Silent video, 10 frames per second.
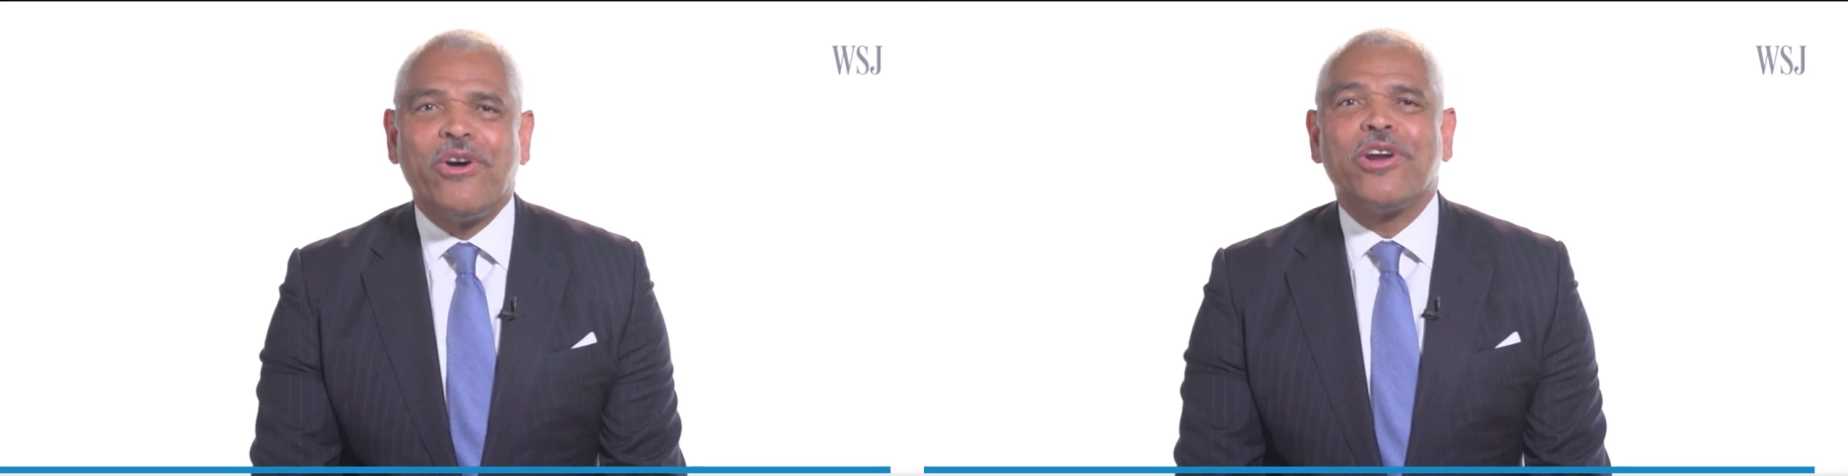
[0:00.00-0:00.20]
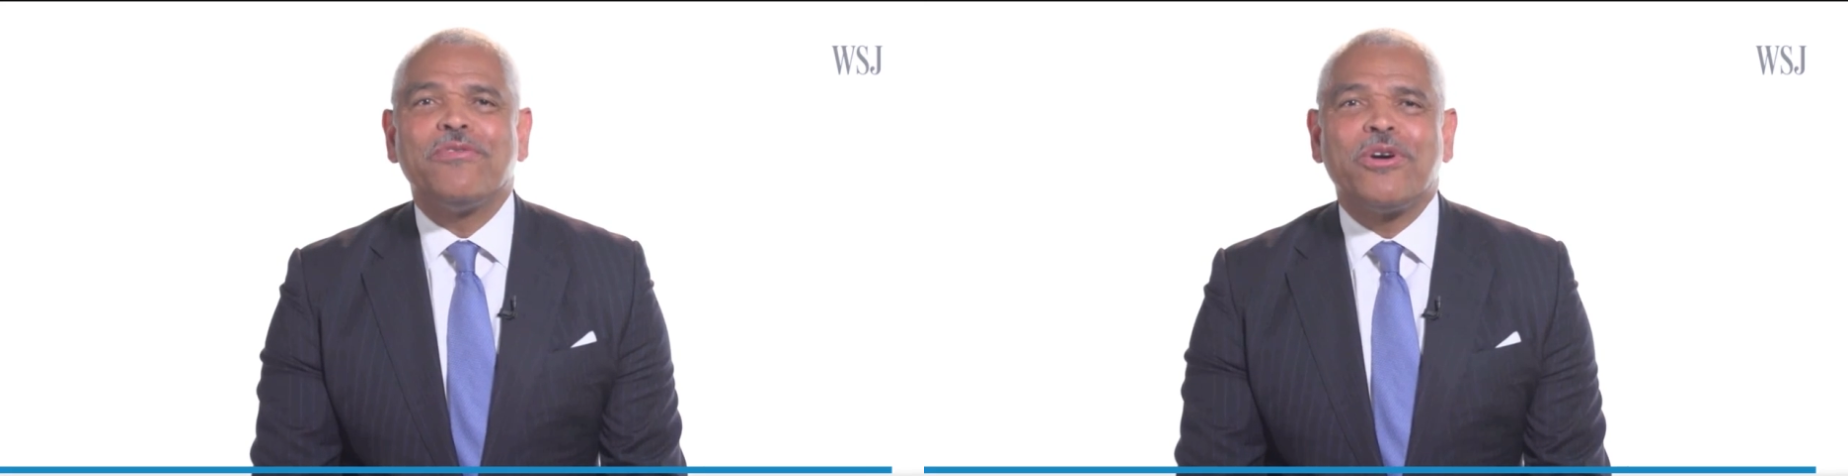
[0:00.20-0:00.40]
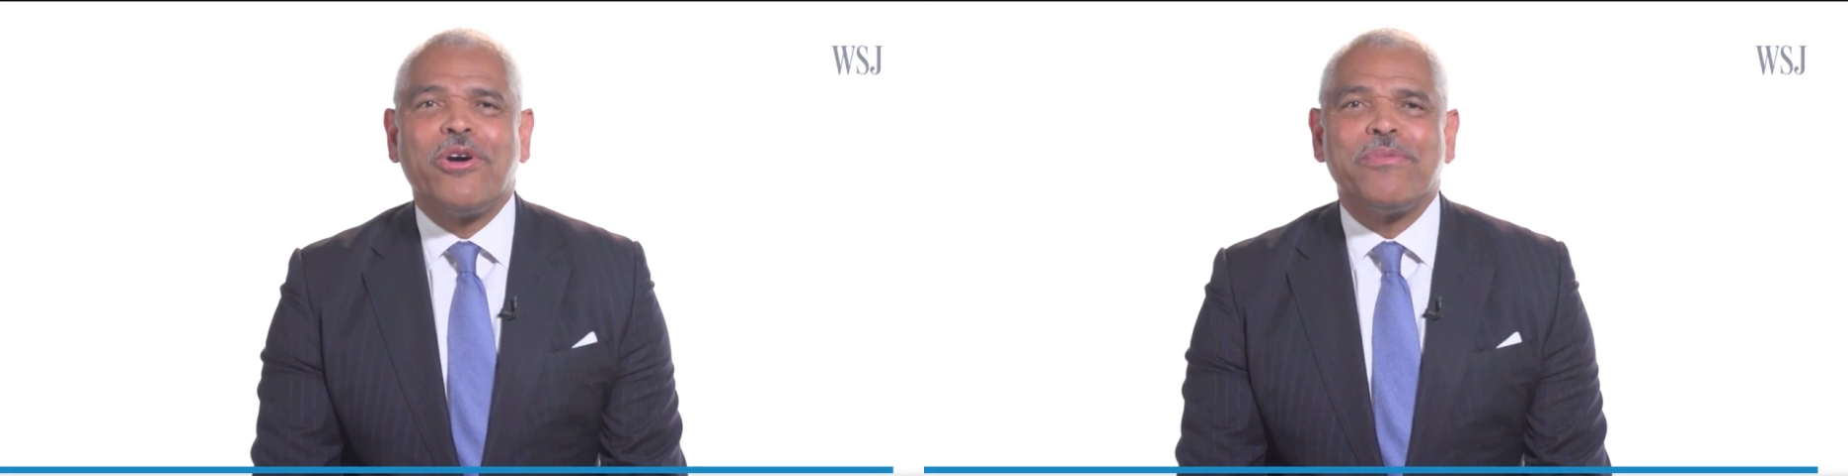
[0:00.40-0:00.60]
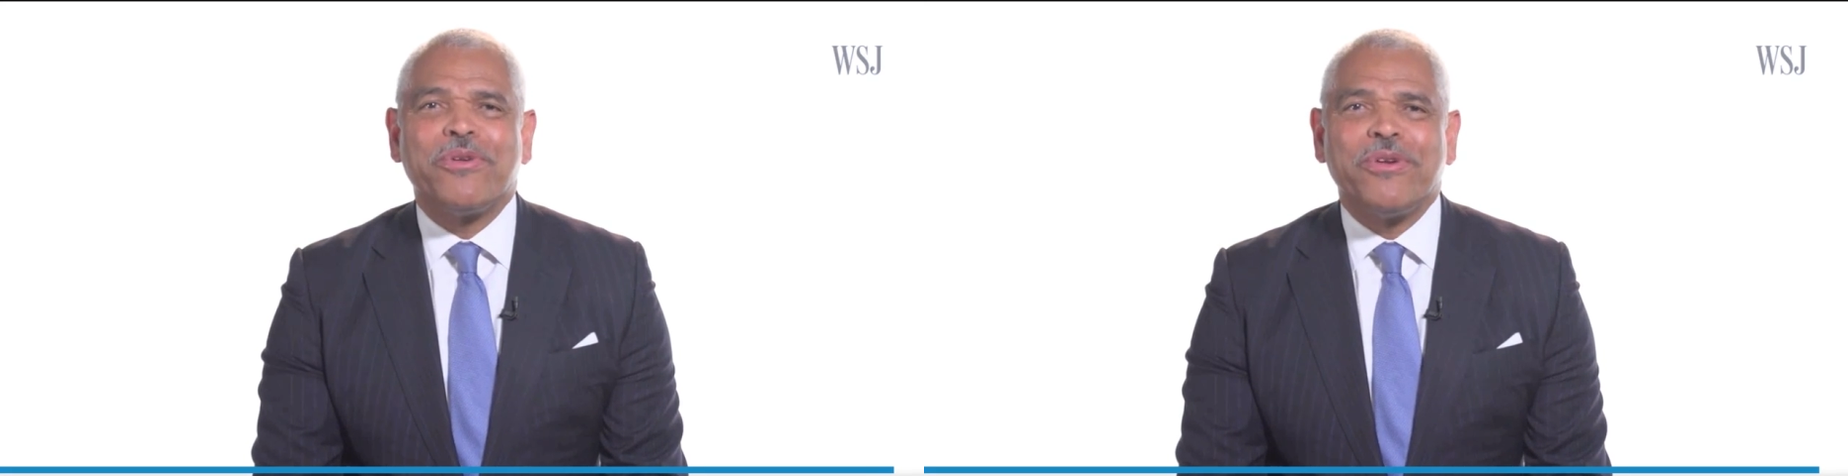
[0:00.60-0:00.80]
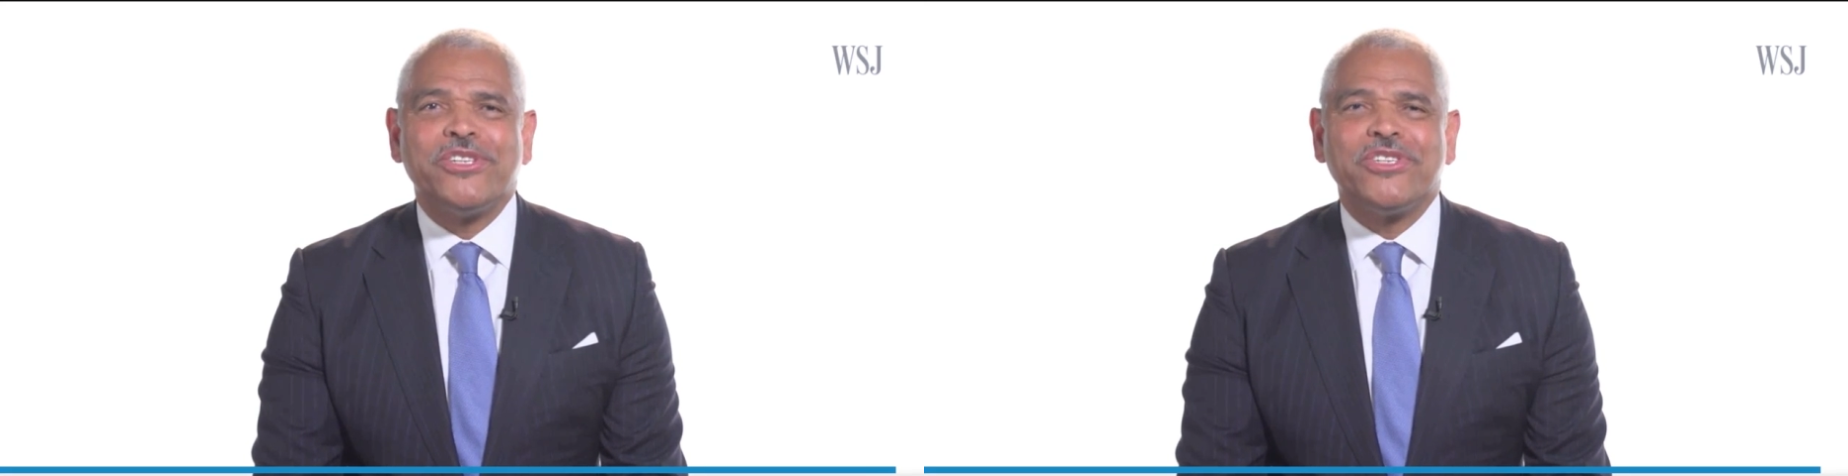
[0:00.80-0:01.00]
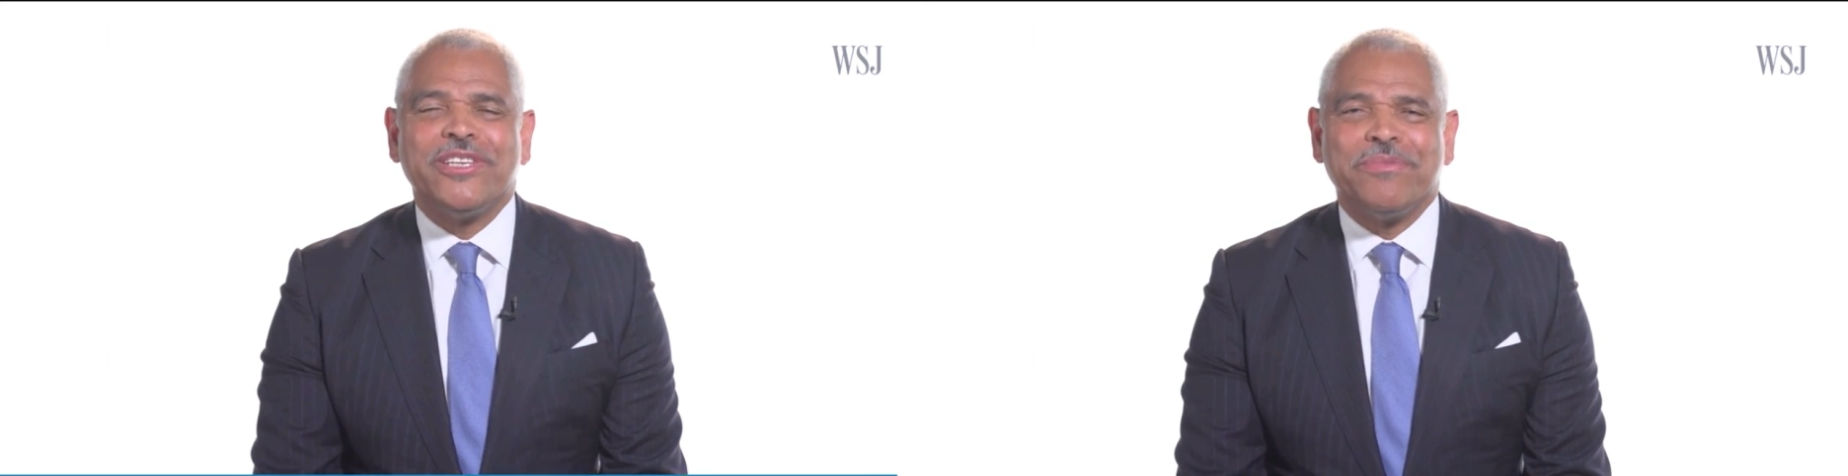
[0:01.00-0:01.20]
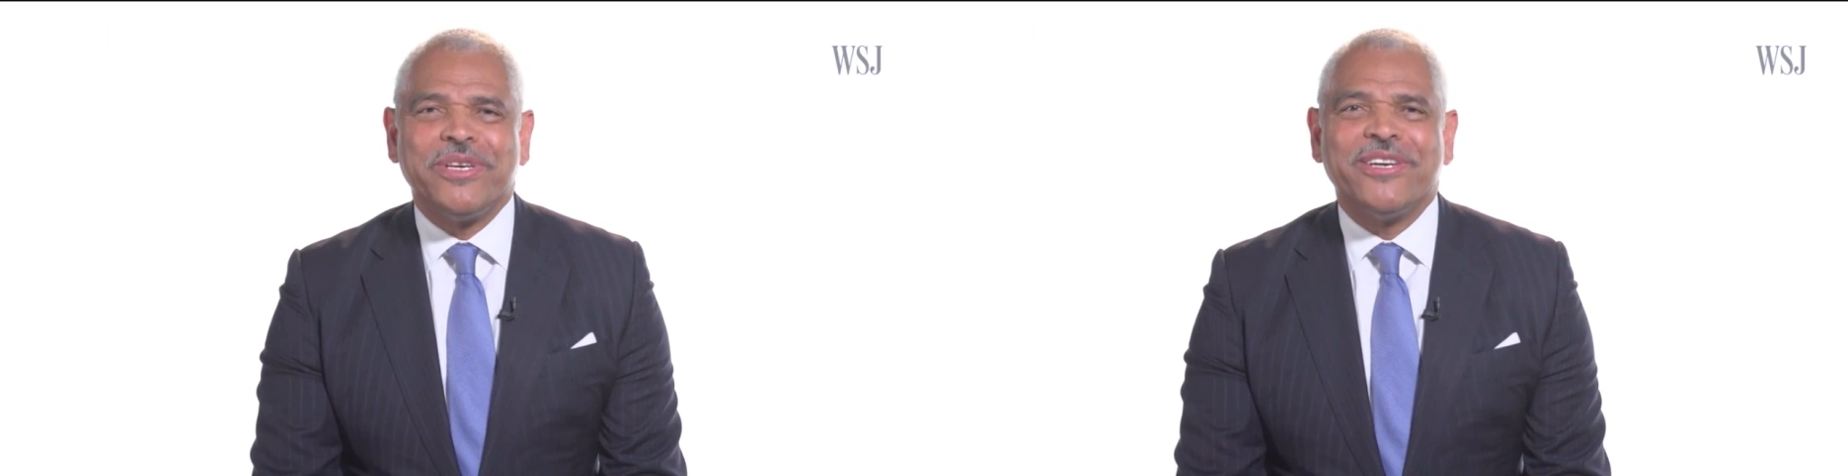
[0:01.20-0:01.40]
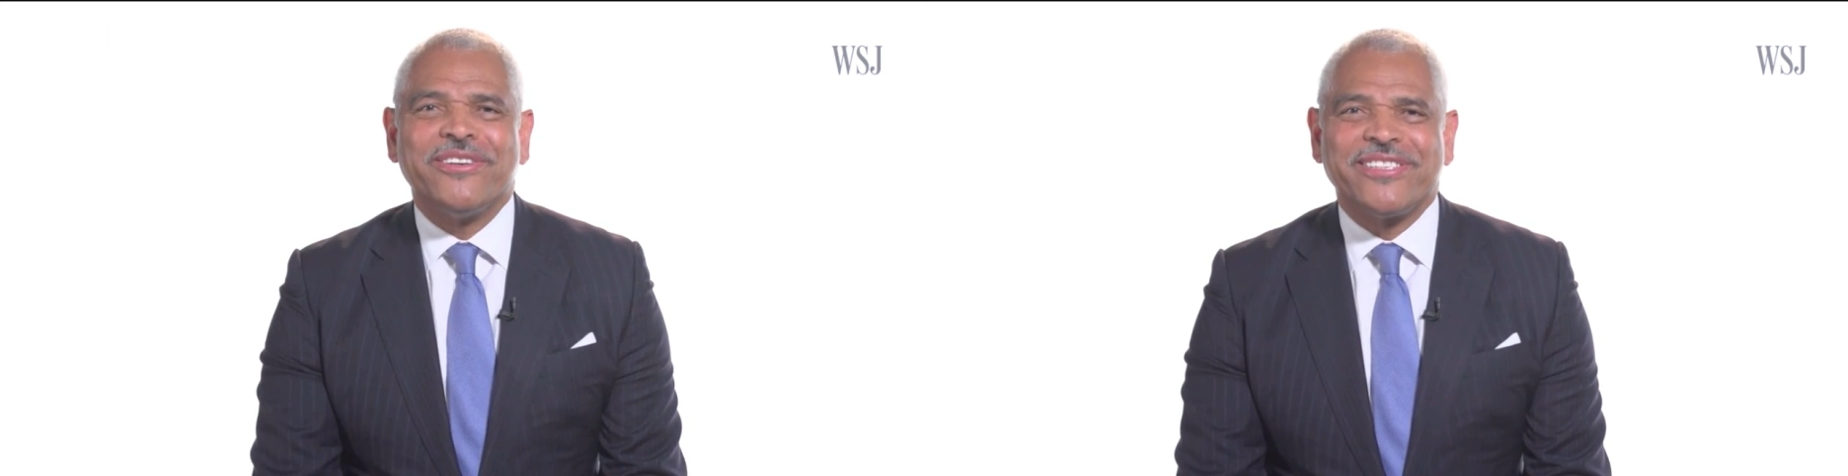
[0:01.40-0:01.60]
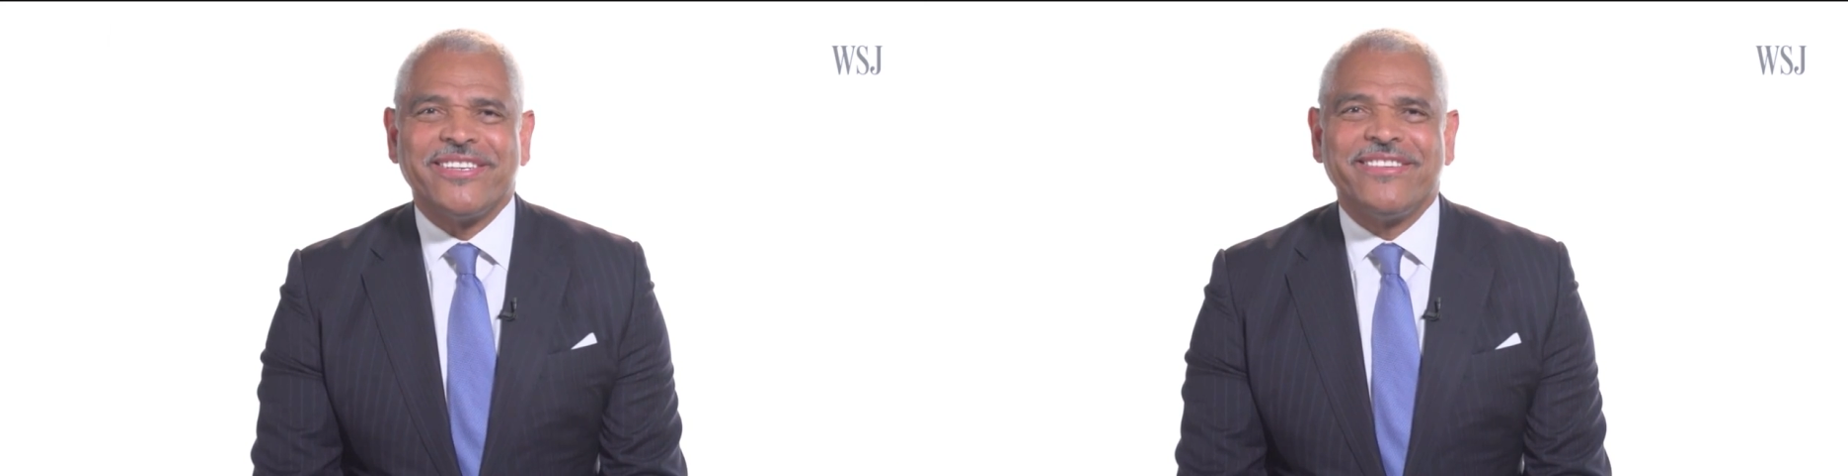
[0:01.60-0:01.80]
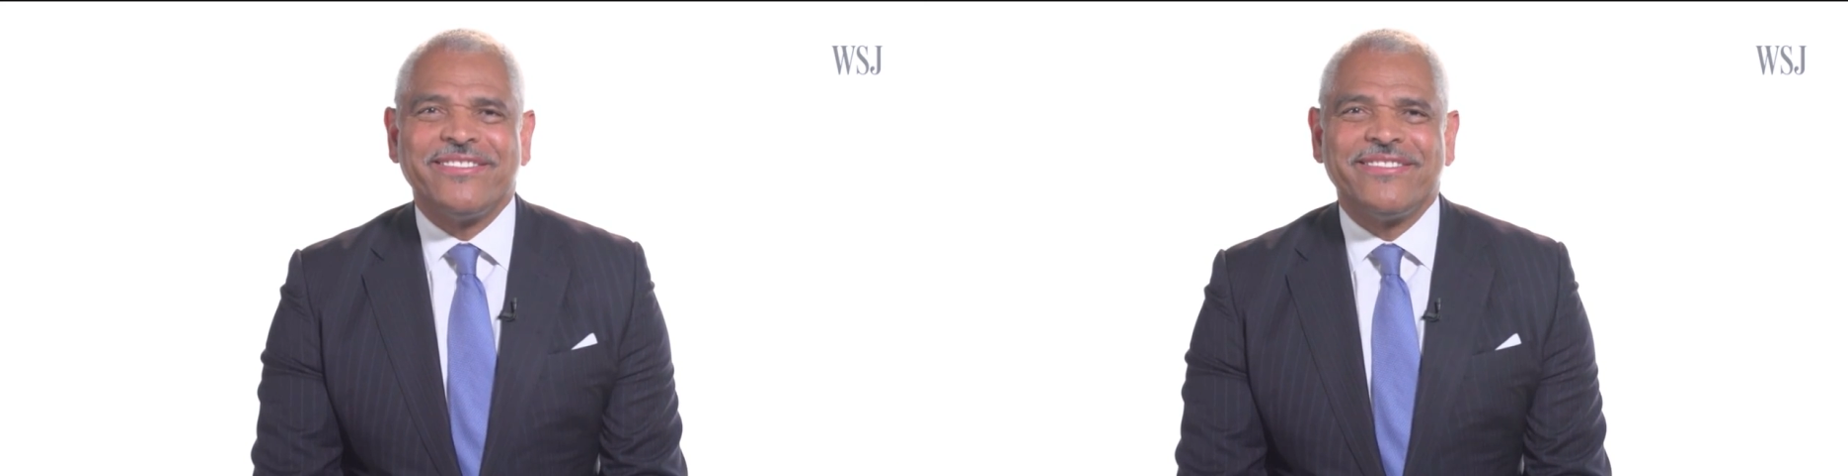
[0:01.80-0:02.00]
Carnival Corporation and
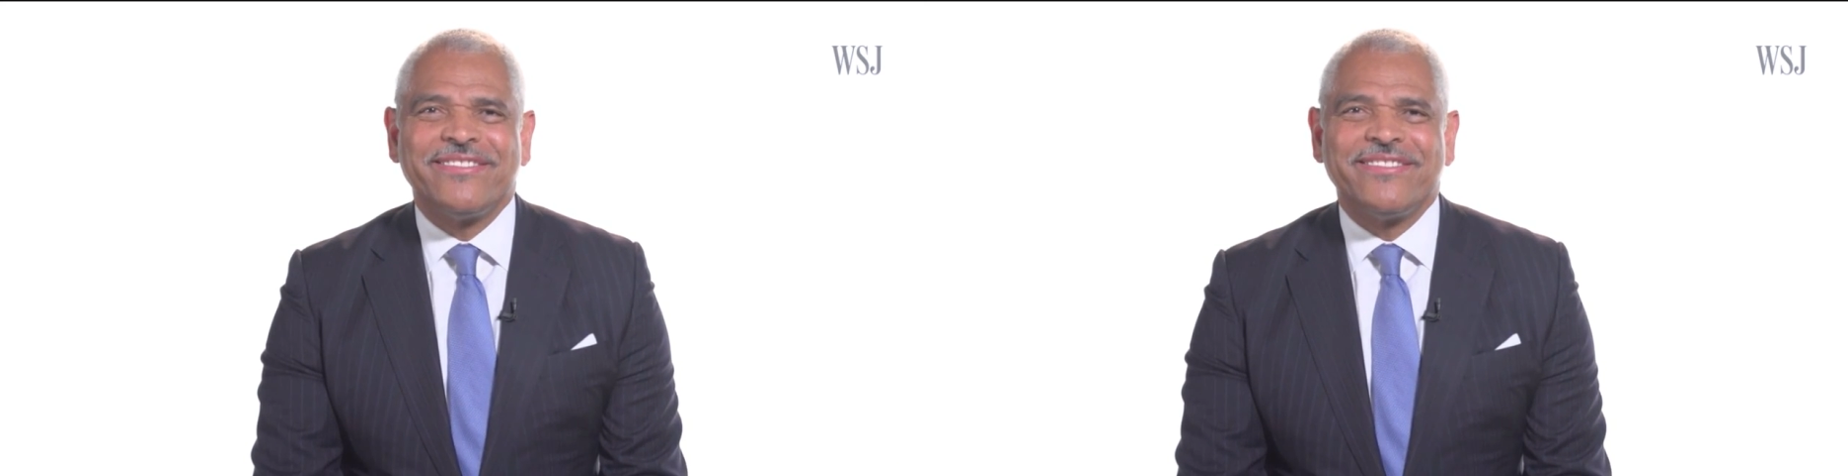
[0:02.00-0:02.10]
PLC.